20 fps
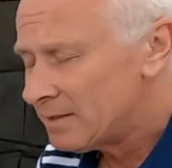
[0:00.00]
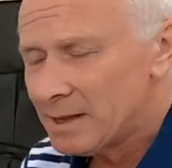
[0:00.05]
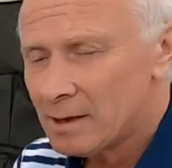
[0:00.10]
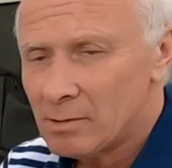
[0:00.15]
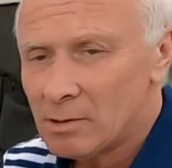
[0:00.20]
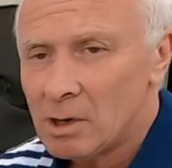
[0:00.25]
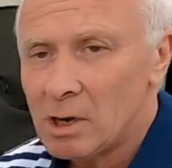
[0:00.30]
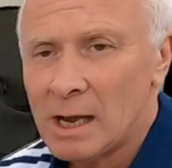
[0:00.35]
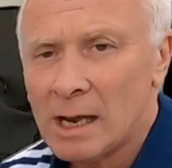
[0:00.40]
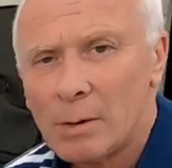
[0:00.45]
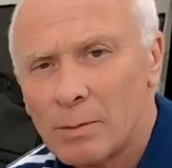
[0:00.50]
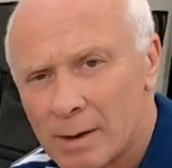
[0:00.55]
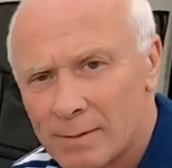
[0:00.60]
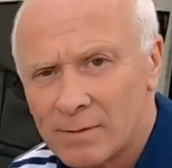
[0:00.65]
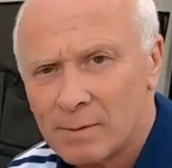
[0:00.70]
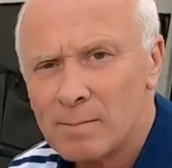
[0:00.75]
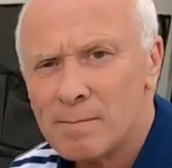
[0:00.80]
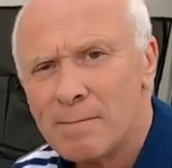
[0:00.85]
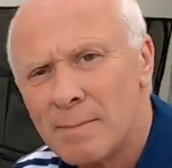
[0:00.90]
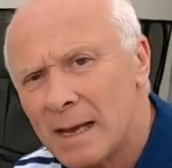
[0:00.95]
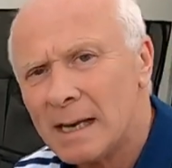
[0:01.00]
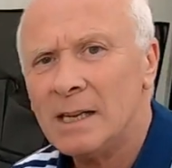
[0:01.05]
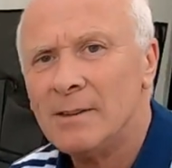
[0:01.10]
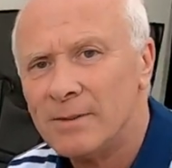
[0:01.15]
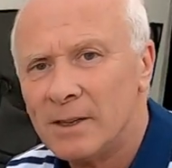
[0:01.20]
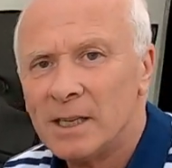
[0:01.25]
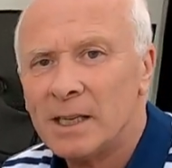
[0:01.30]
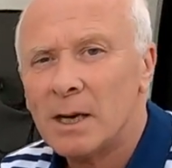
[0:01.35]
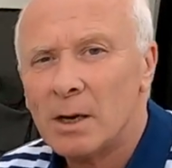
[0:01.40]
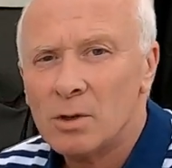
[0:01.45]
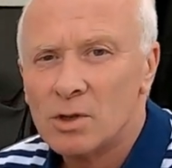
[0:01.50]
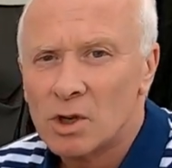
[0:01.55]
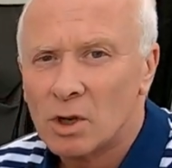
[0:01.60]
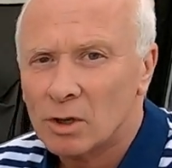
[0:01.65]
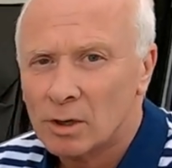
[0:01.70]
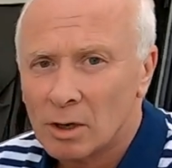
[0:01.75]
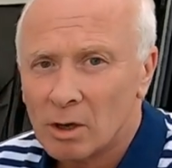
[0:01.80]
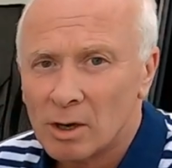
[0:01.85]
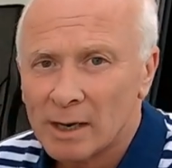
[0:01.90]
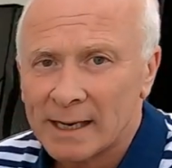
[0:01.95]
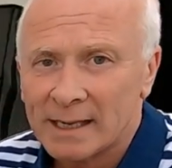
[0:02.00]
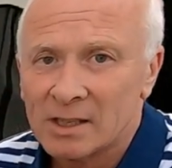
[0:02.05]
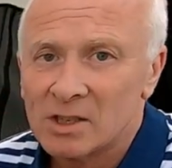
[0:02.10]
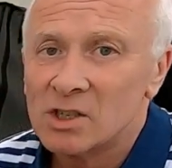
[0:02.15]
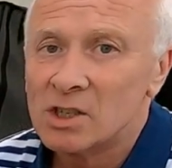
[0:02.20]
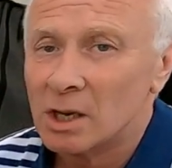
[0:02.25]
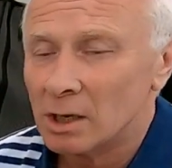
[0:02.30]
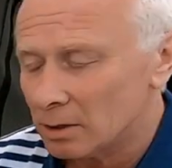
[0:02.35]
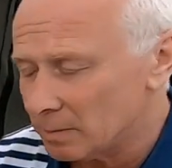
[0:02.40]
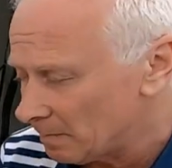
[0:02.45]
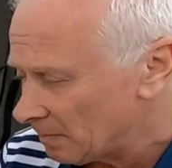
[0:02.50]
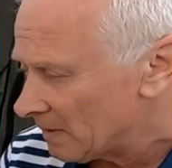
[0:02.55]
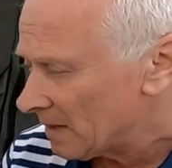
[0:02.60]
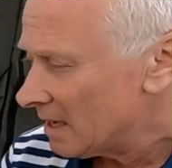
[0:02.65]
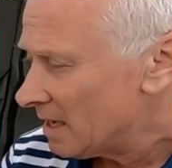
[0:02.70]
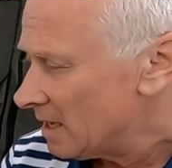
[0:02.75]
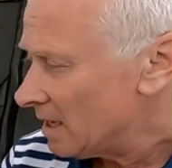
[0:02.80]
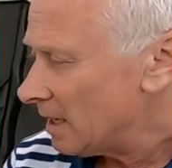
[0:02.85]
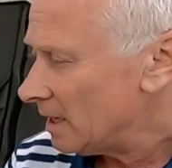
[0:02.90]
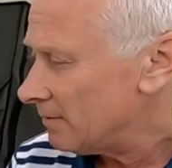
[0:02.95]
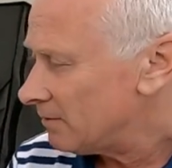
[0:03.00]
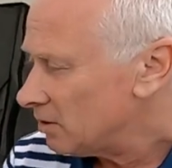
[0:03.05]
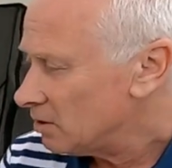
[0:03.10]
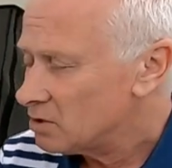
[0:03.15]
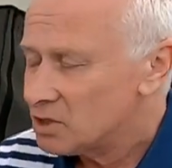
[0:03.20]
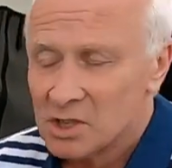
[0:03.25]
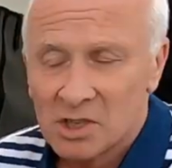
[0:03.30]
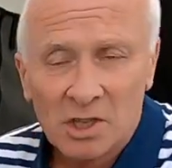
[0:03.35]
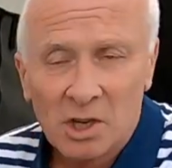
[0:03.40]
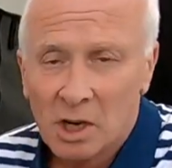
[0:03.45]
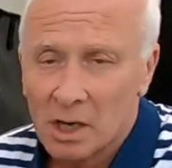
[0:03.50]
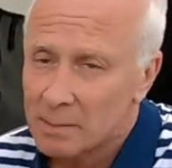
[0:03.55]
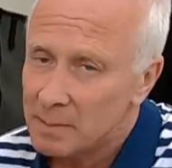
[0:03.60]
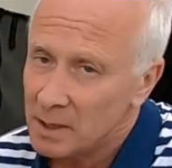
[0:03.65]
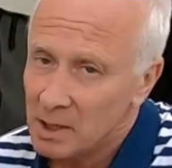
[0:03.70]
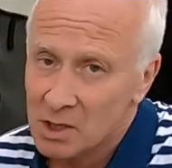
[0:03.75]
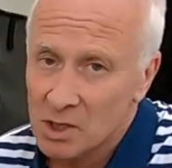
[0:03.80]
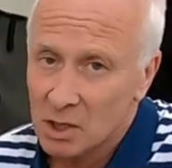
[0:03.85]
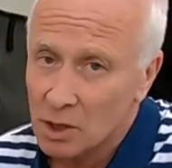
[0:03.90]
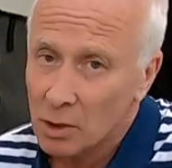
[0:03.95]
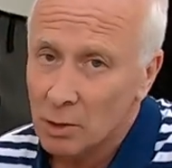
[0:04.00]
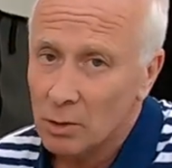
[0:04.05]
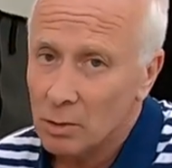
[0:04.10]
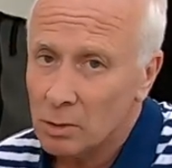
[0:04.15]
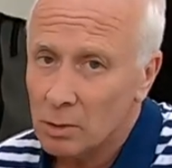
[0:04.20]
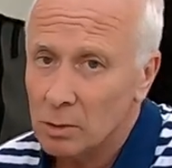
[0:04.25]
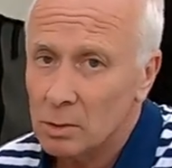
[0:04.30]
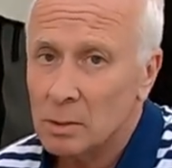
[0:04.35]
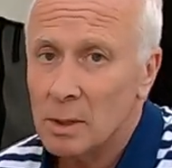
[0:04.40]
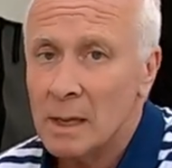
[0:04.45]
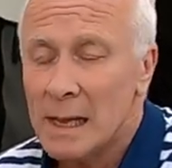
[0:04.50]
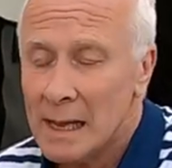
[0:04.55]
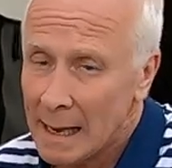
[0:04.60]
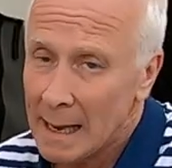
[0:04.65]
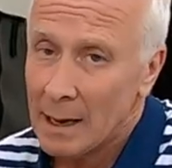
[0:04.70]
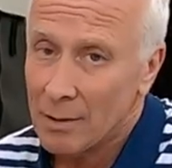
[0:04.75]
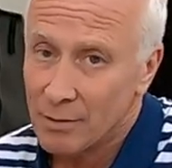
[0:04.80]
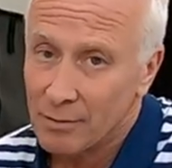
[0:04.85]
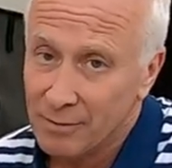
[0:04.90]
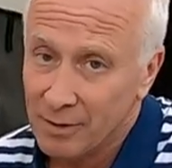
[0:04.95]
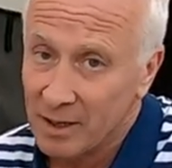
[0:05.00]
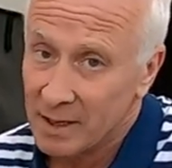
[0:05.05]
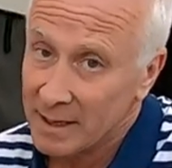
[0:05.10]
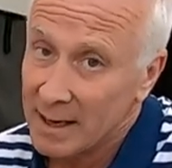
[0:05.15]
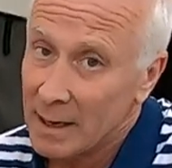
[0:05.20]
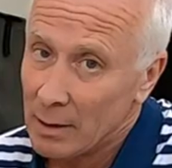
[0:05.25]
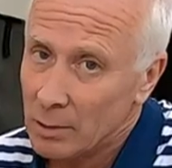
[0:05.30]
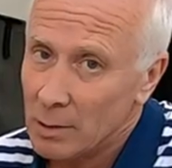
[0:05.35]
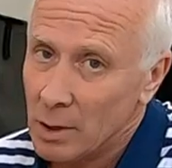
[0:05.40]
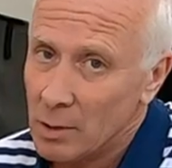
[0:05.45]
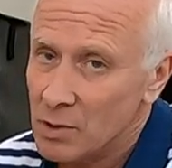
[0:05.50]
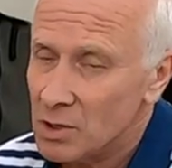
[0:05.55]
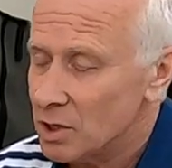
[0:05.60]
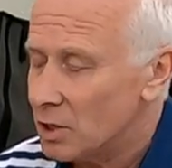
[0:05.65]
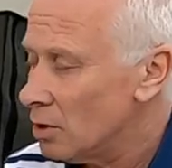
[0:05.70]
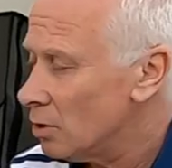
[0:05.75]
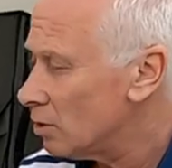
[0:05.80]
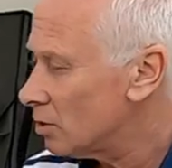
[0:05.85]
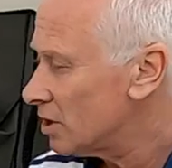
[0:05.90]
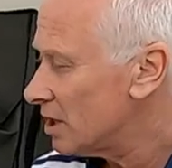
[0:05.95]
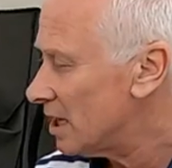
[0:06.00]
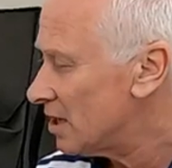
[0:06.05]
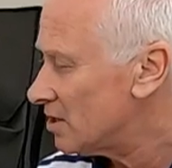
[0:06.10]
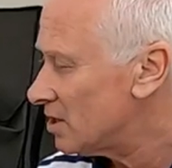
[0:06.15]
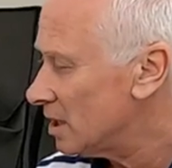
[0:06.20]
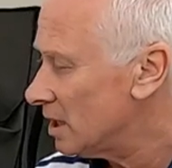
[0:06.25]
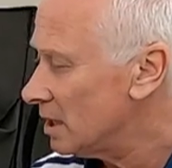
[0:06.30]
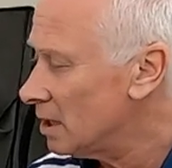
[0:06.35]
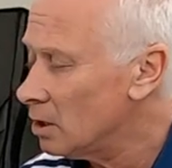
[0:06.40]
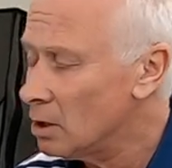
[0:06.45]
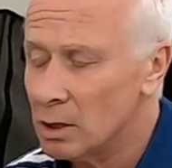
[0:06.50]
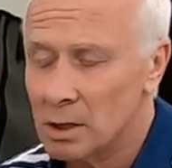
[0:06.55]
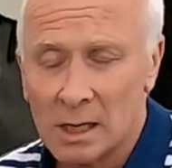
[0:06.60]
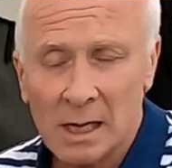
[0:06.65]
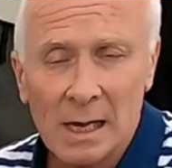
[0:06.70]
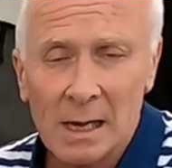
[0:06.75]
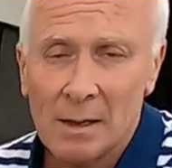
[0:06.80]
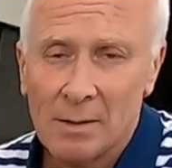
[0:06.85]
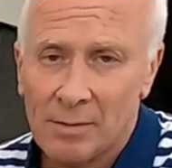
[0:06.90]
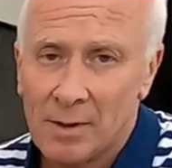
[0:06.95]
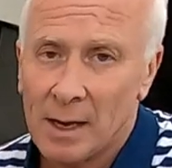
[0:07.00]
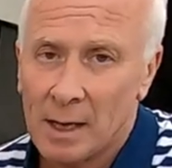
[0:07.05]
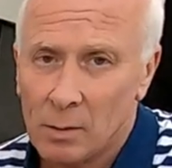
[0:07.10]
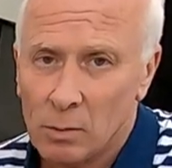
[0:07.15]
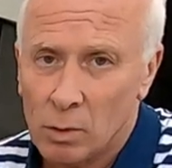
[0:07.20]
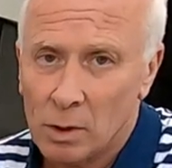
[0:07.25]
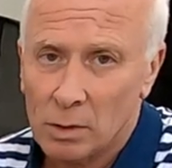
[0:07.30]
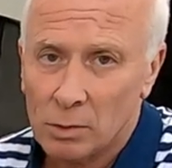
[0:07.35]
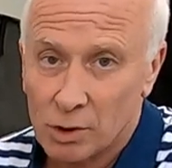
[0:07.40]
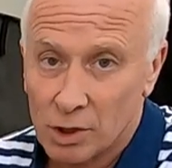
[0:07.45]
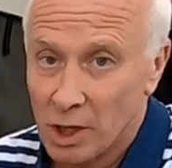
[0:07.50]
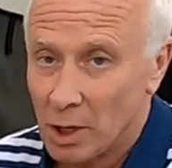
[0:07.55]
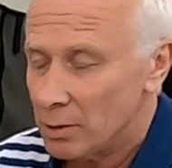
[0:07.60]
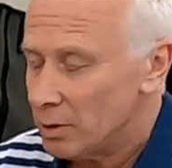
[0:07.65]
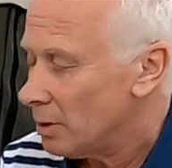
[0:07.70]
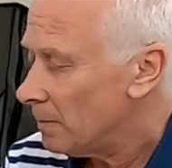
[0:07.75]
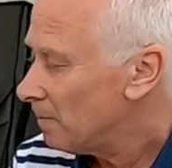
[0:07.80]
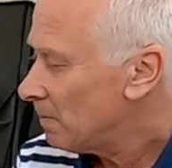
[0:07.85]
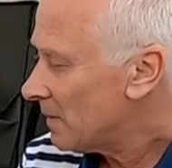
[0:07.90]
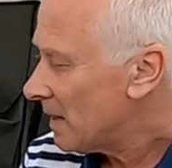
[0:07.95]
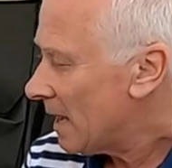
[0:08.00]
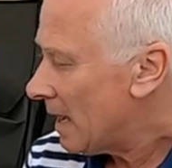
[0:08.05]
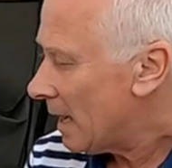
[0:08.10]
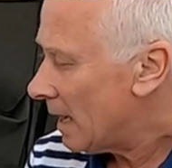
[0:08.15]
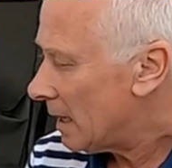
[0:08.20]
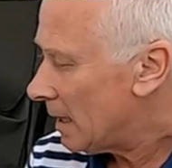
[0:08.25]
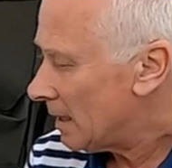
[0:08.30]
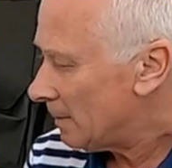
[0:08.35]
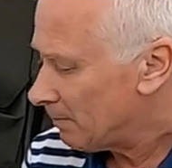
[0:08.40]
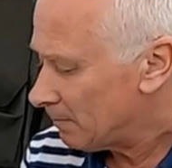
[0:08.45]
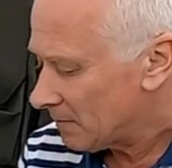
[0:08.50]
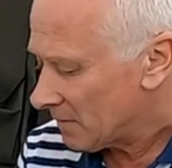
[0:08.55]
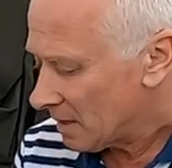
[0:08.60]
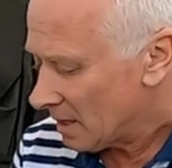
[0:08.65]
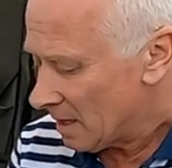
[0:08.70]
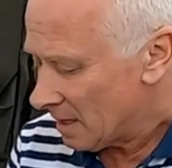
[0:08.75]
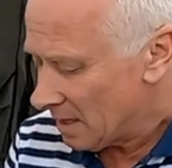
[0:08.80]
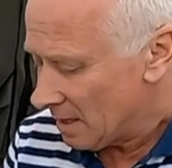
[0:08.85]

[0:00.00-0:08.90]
There are, however, many videos online, so if you just type into Google how to fit an Alko Secure chassis lock, they will show you. Um,